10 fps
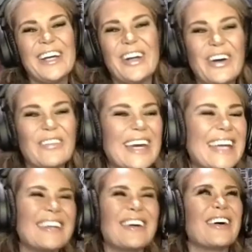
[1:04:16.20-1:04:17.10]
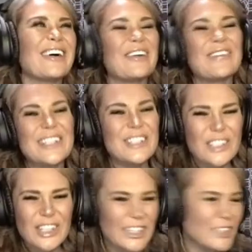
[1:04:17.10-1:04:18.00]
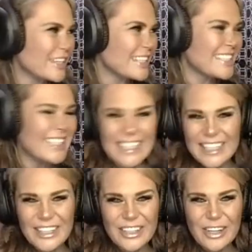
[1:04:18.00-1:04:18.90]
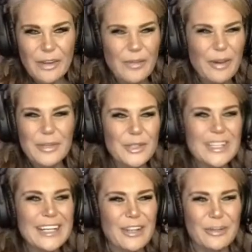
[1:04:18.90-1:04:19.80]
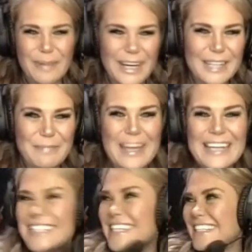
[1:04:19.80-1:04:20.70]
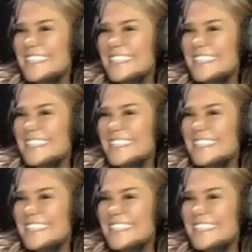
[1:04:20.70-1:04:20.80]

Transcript: Wait, are we going to start undressing here? Are we doing another body painting?